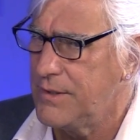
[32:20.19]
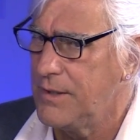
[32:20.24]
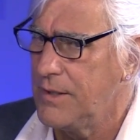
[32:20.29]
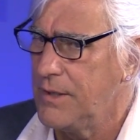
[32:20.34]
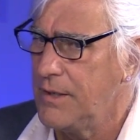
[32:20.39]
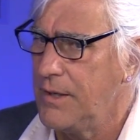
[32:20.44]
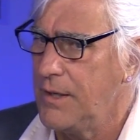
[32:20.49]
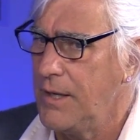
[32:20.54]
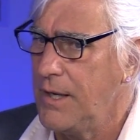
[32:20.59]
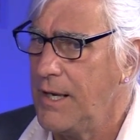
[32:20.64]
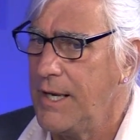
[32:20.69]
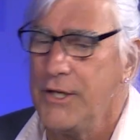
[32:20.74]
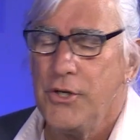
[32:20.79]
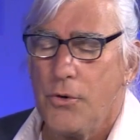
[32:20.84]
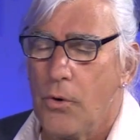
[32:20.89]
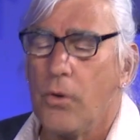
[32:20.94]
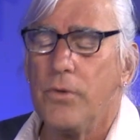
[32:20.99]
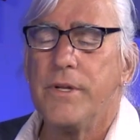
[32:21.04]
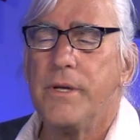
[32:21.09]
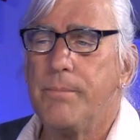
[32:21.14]
Yep. And
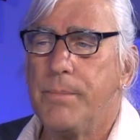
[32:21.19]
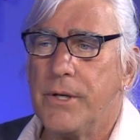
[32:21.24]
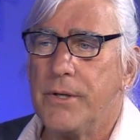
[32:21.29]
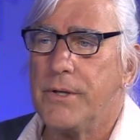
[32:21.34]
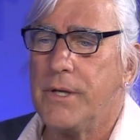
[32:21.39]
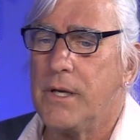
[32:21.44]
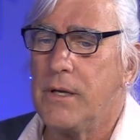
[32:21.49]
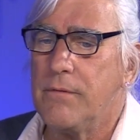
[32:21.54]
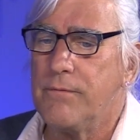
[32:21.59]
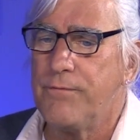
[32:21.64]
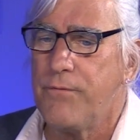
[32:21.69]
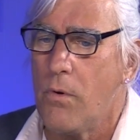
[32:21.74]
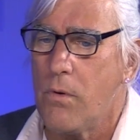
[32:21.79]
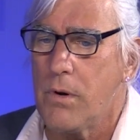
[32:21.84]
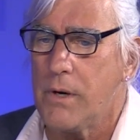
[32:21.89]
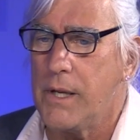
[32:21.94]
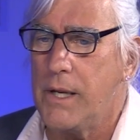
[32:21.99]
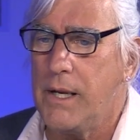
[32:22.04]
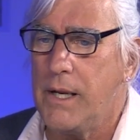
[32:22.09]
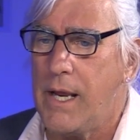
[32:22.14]
you're only building
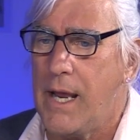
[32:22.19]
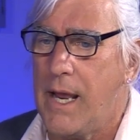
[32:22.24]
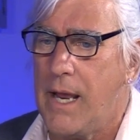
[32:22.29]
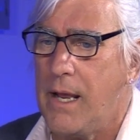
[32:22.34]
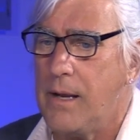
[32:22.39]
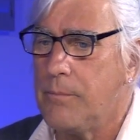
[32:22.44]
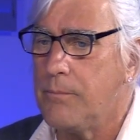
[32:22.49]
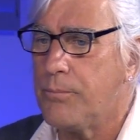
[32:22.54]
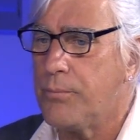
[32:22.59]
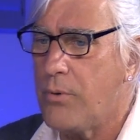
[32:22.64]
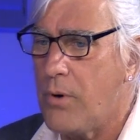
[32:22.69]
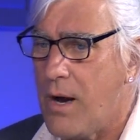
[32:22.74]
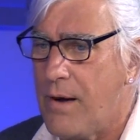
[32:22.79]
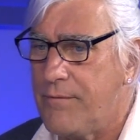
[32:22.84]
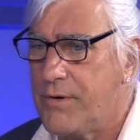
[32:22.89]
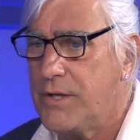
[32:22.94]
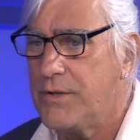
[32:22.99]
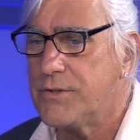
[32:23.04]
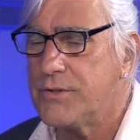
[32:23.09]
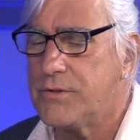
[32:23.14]
40, and
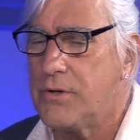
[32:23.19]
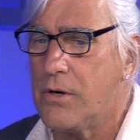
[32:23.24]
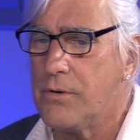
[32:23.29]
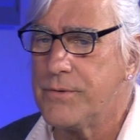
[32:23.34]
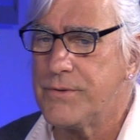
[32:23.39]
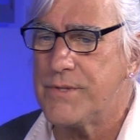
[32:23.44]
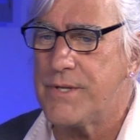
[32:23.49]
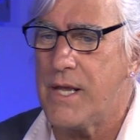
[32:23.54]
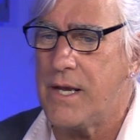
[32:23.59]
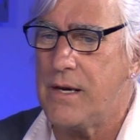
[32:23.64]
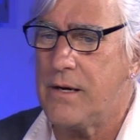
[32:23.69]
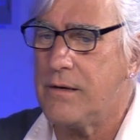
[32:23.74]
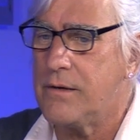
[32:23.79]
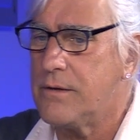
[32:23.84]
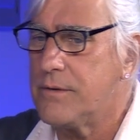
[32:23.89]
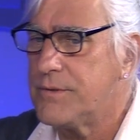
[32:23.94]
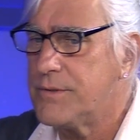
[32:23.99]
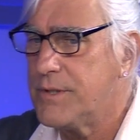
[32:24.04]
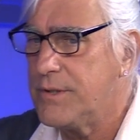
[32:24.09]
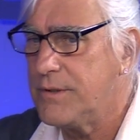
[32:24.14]
Providence closed
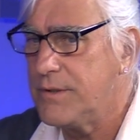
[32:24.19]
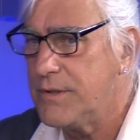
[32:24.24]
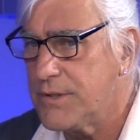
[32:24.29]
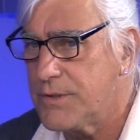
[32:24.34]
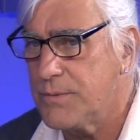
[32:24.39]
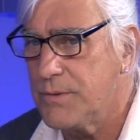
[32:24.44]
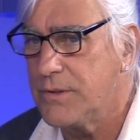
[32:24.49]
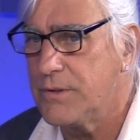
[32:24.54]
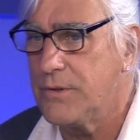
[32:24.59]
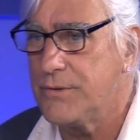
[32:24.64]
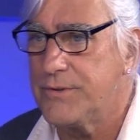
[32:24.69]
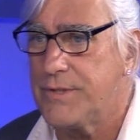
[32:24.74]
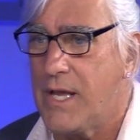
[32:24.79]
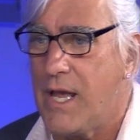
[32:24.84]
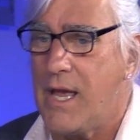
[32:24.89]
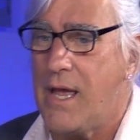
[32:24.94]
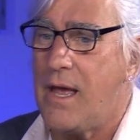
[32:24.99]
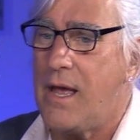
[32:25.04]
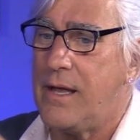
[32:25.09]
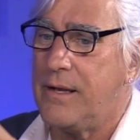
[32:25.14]
theirs, and this one closed
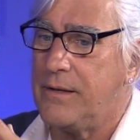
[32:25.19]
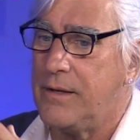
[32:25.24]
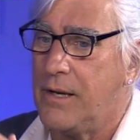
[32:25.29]
that.